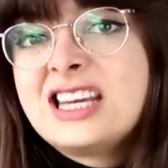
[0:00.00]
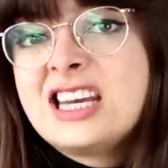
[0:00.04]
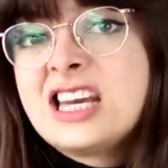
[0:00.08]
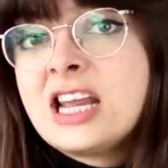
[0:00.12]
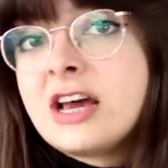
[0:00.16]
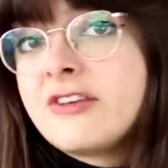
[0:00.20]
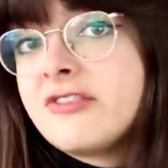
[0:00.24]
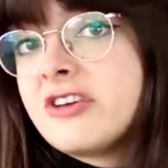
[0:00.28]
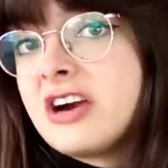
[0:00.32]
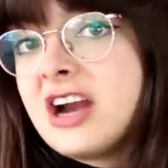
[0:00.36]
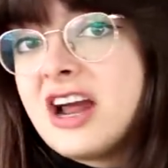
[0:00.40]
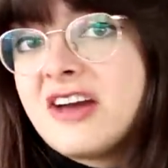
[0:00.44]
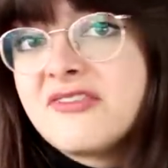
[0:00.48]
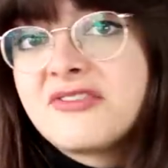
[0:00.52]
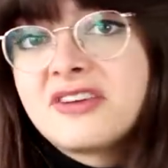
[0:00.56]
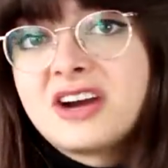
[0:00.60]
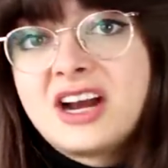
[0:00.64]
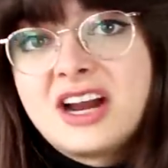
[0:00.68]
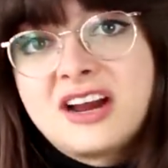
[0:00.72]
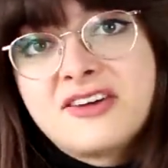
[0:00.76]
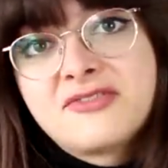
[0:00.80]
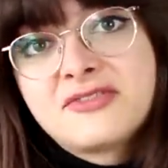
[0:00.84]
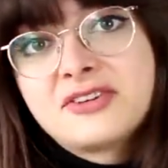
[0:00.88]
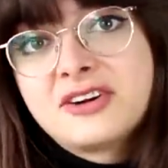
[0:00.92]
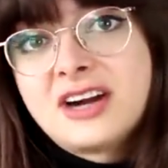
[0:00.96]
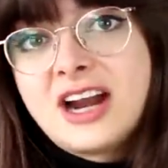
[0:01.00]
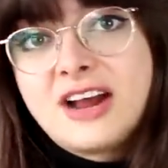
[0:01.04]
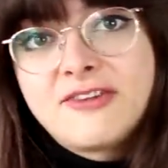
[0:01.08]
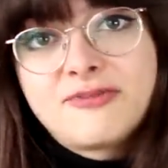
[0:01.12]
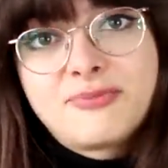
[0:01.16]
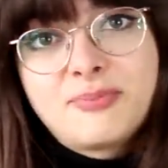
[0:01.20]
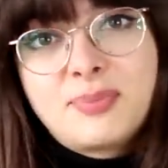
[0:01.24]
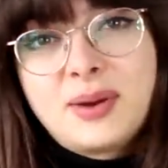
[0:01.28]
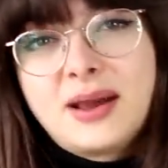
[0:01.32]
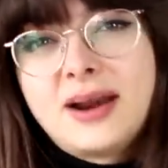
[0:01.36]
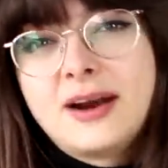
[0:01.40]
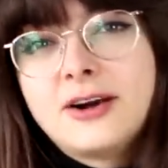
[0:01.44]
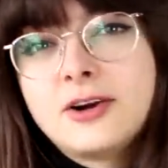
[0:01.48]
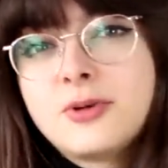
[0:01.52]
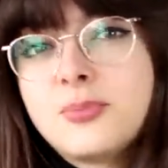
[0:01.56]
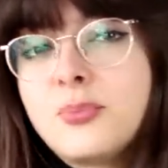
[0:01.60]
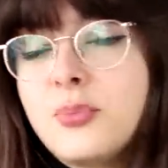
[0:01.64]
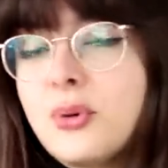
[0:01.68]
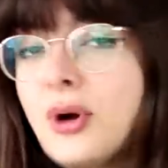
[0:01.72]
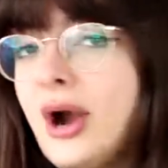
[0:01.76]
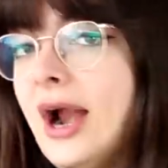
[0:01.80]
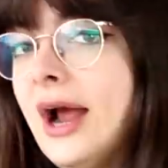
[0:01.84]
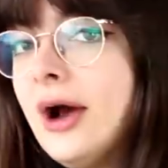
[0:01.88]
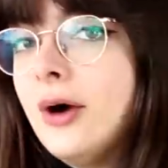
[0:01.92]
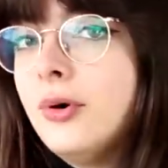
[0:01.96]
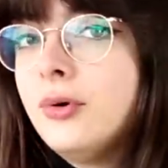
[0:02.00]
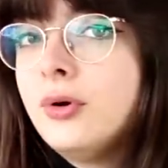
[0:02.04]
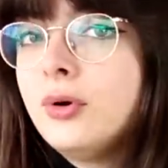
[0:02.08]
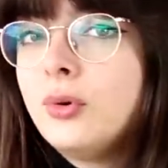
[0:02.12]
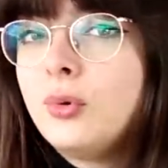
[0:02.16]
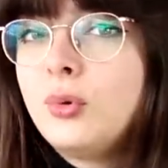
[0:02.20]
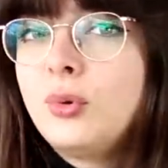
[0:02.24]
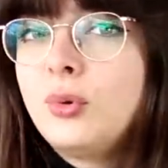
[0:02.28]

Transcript: never ever ever have paired brown